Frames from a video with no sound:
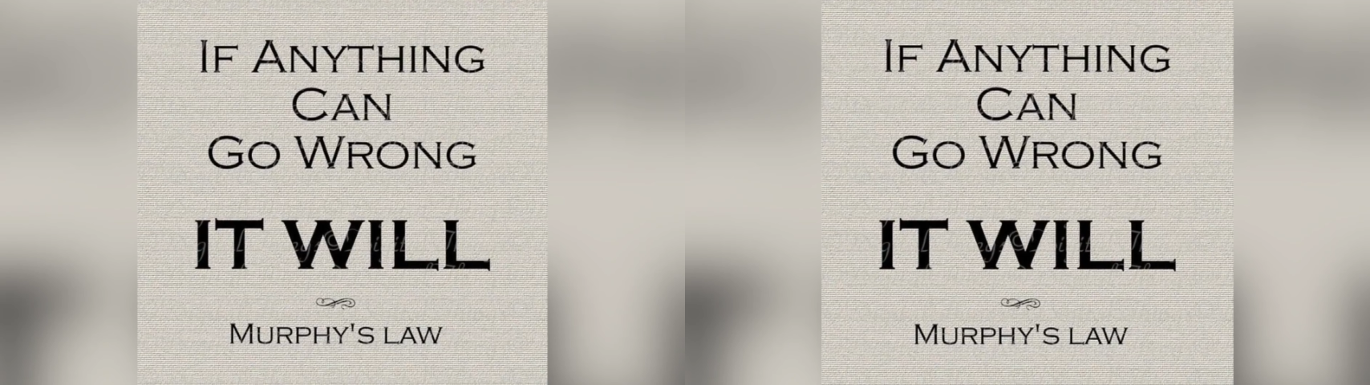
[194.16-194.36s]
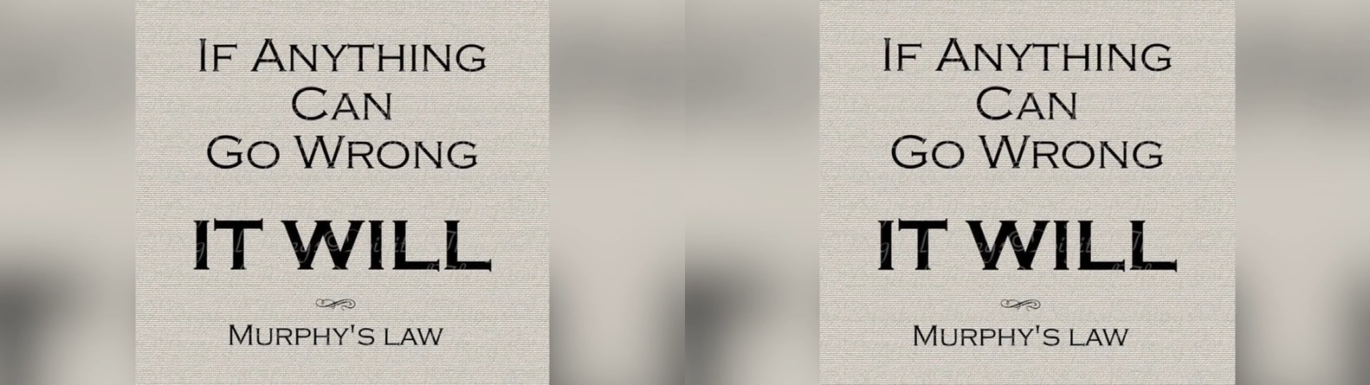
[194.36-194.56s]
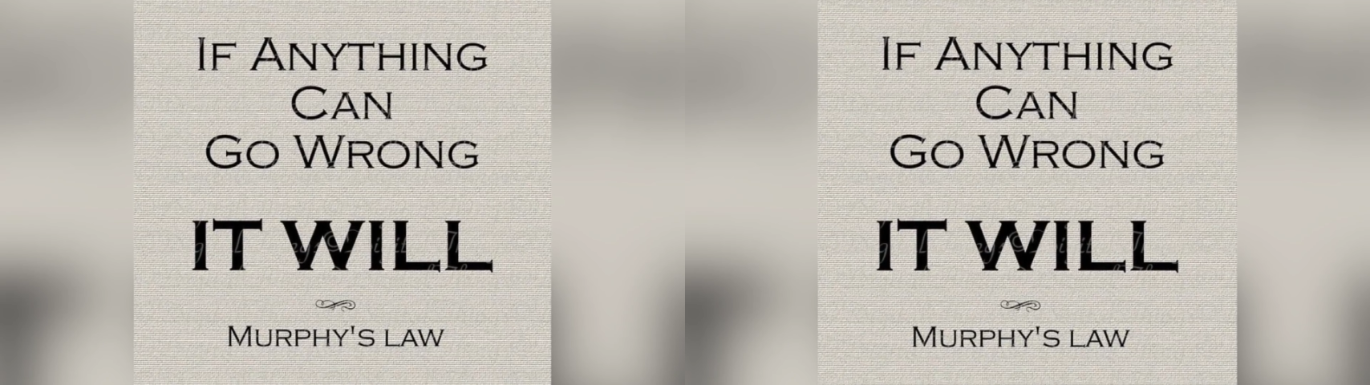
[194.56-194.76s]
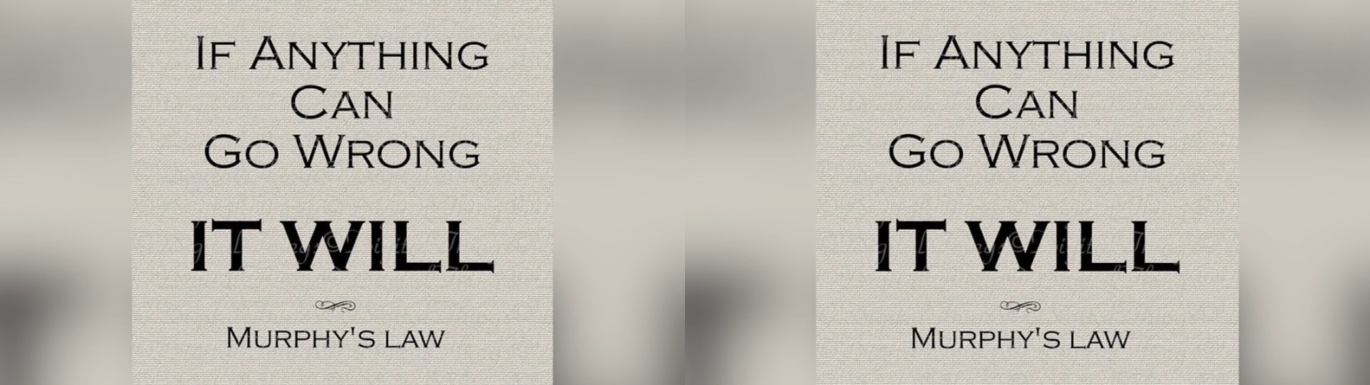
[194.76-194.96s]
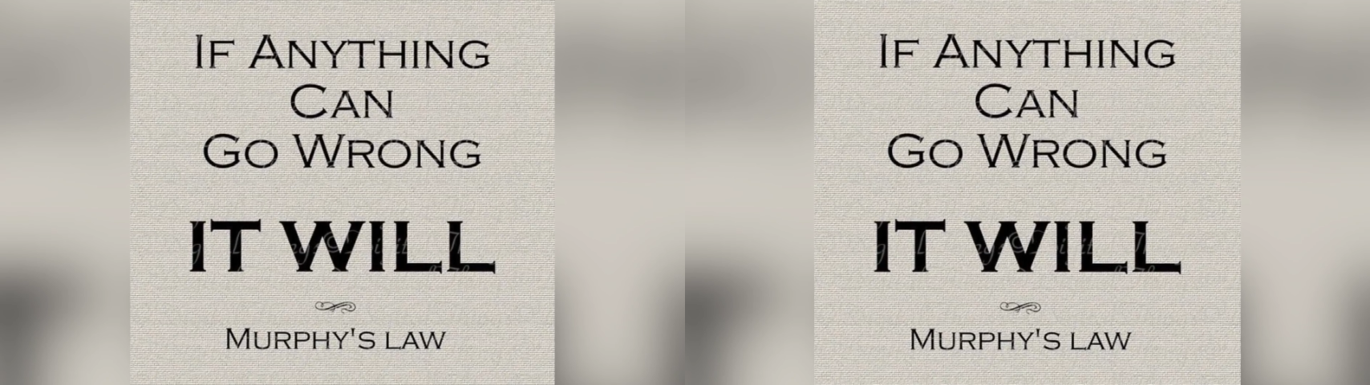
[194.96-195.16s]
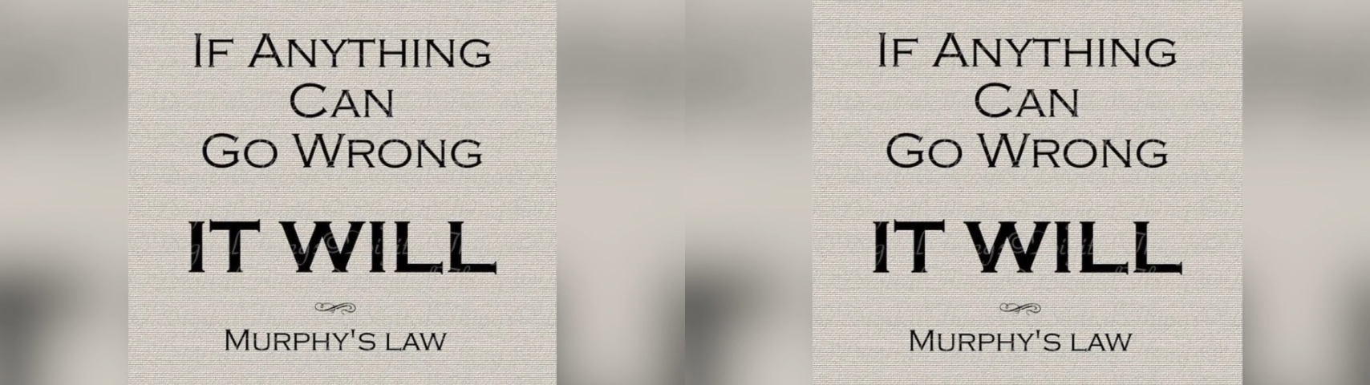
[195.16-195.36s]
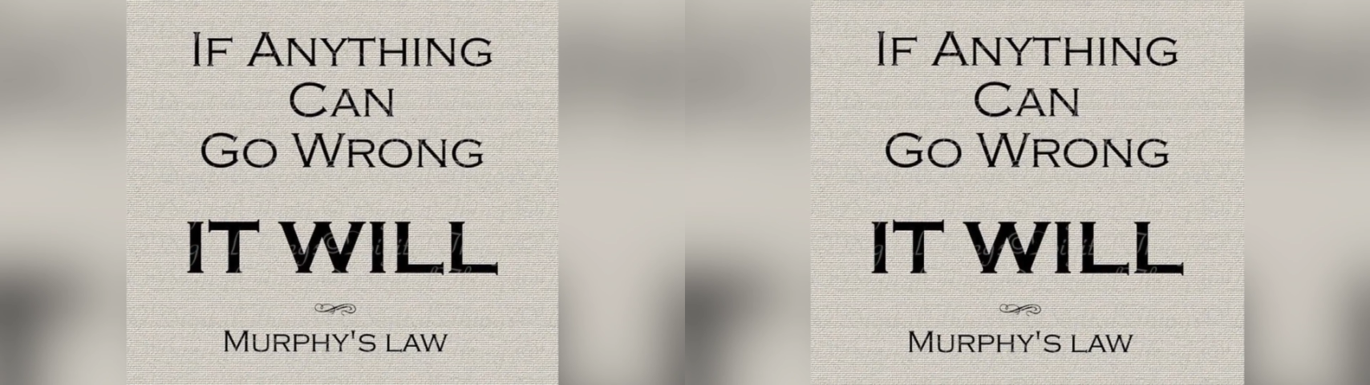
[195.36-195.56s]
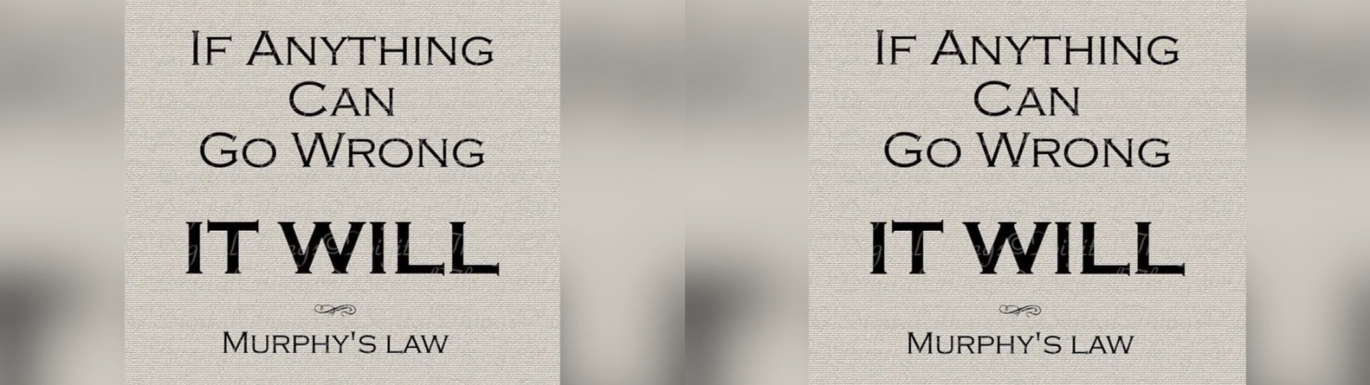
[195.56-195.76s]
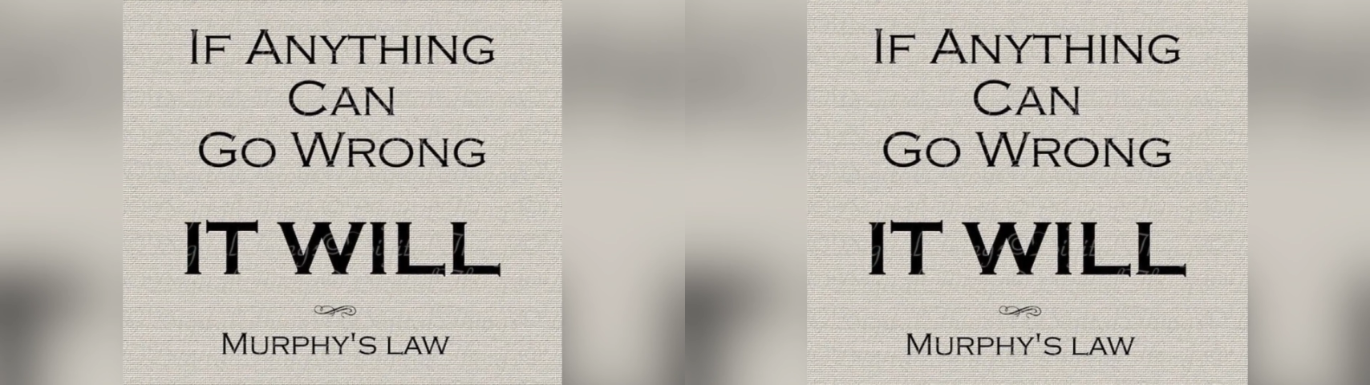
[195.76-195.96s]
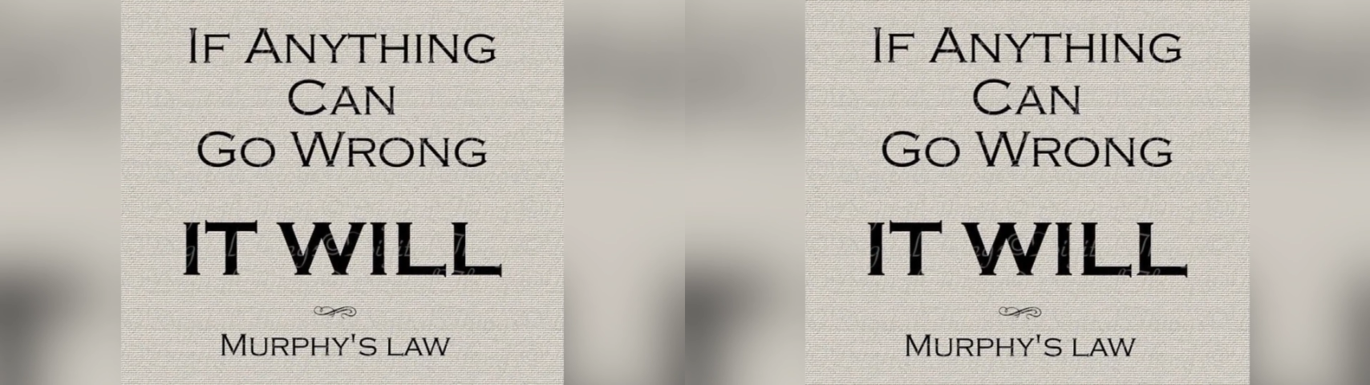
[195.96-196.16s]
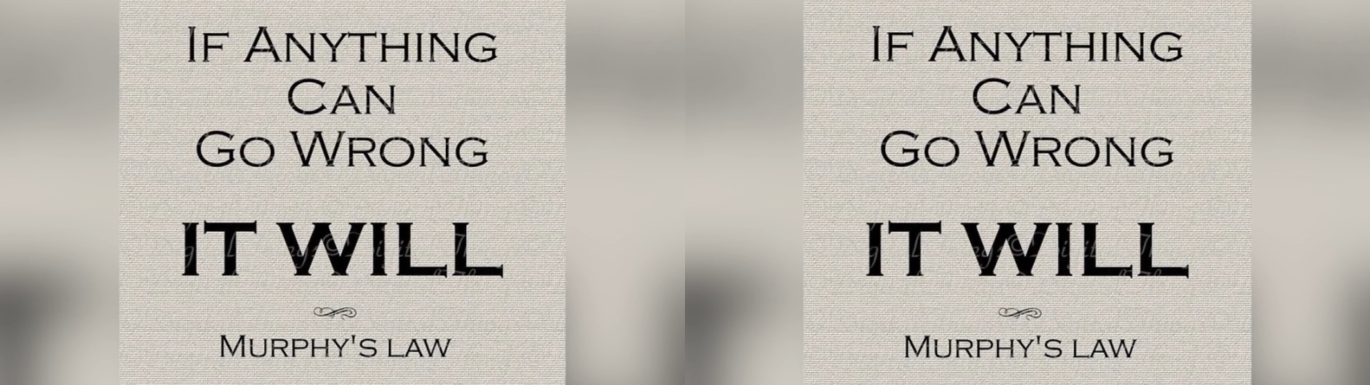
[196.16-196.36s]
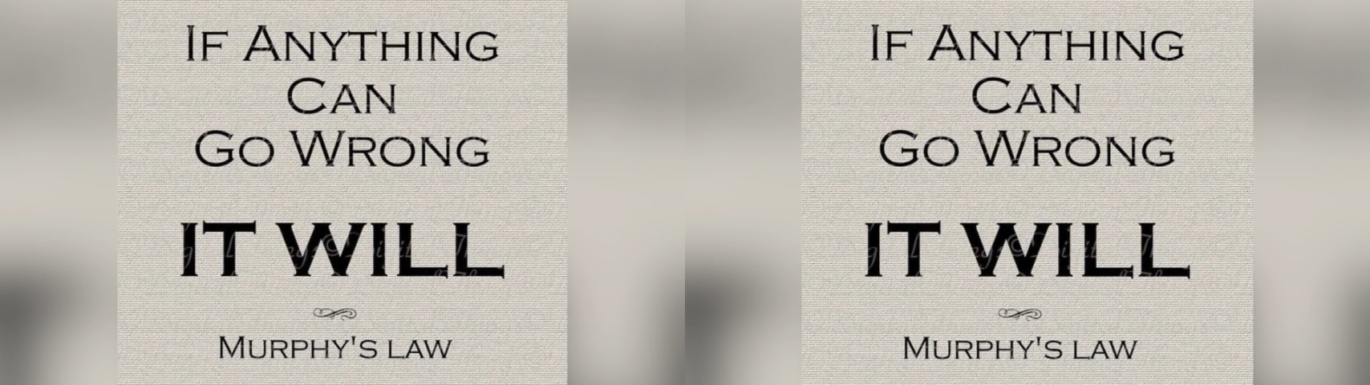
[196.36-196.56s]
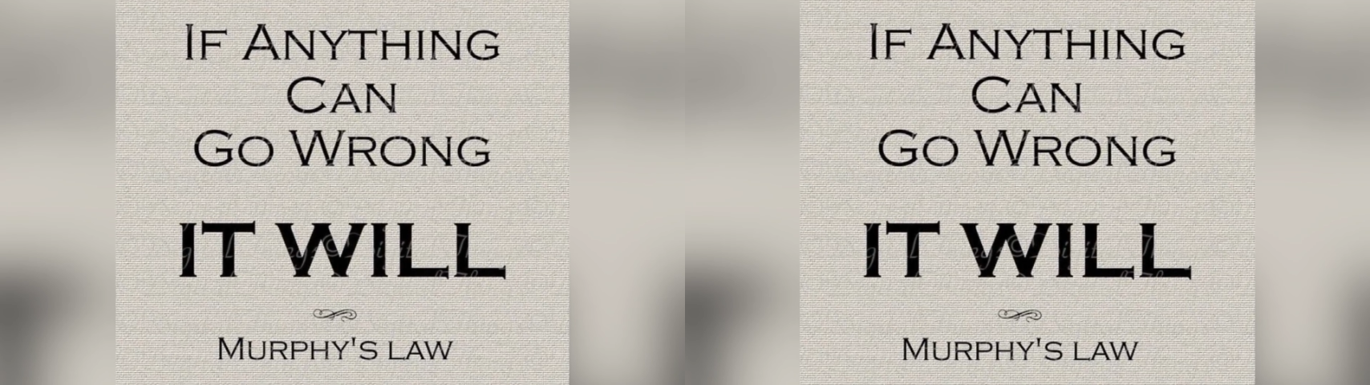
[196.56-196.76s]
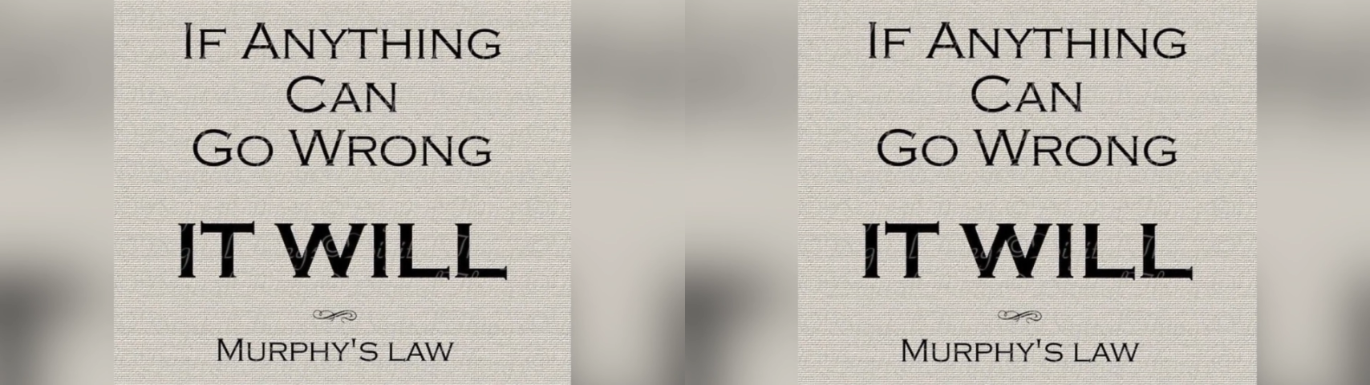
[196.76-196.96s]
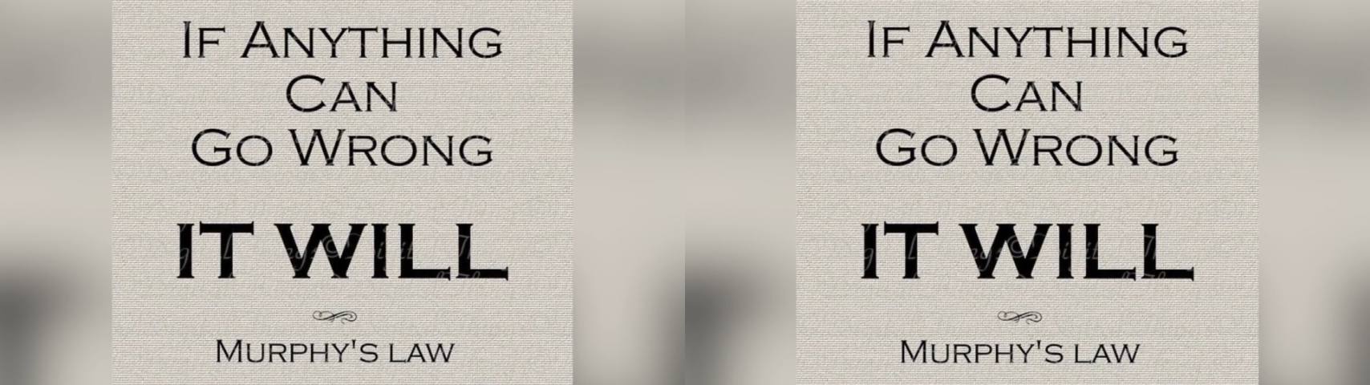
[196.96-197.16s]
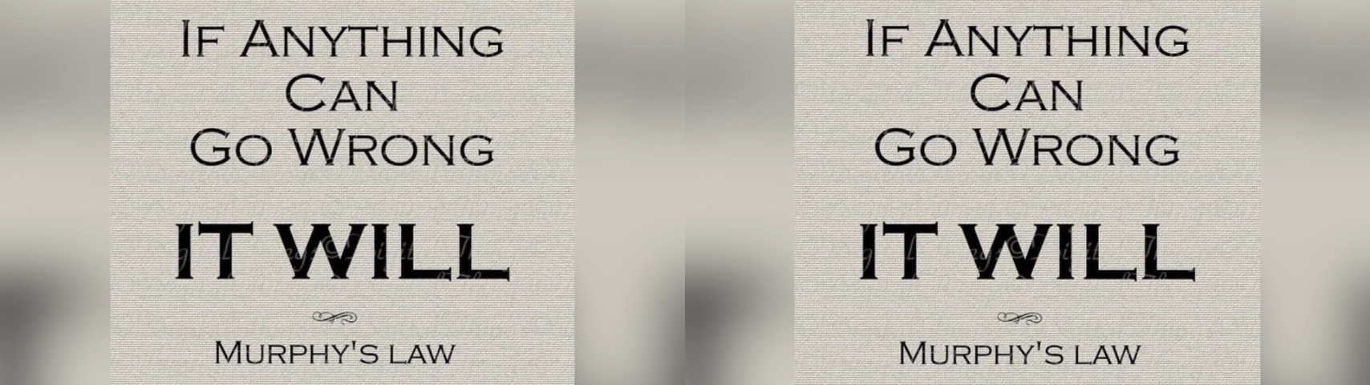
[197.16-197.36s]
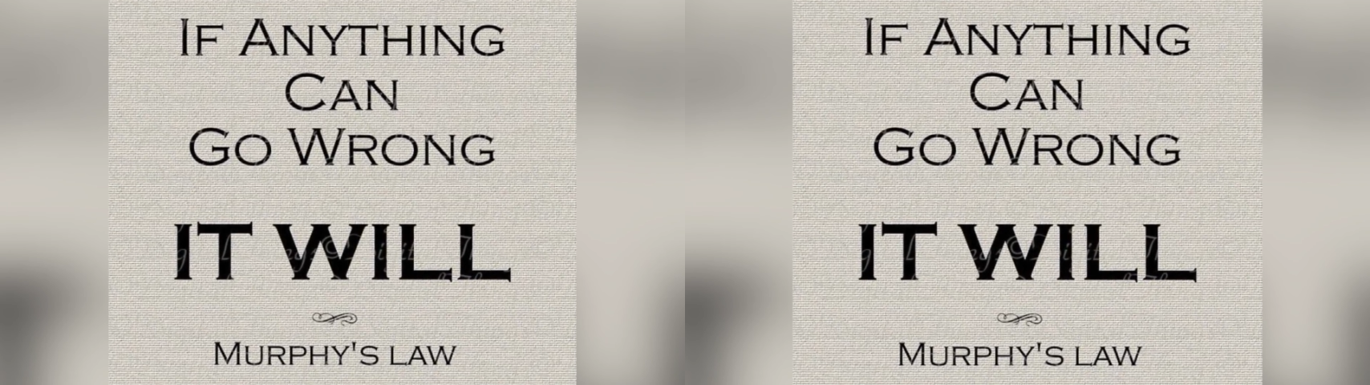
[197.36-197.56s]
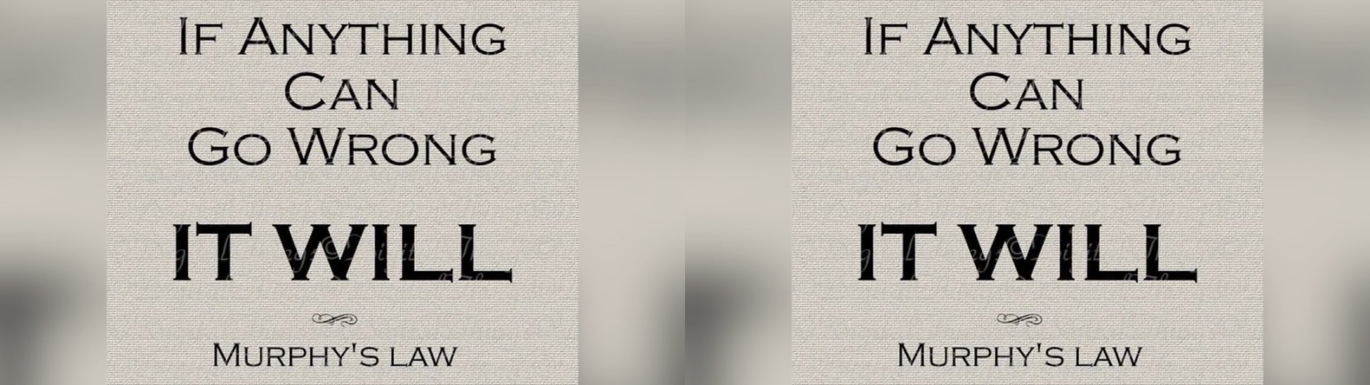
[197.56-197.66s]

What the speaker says: (no speaker visible)